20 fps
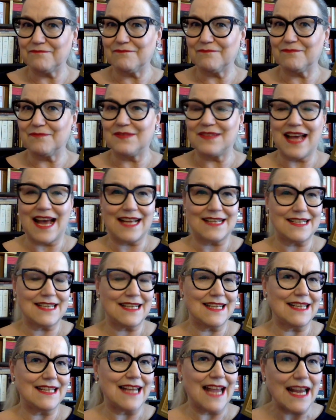that
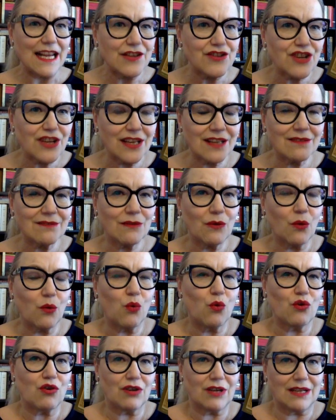engaging
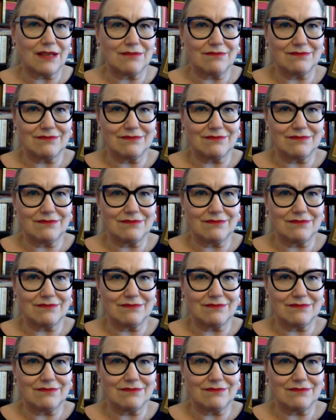or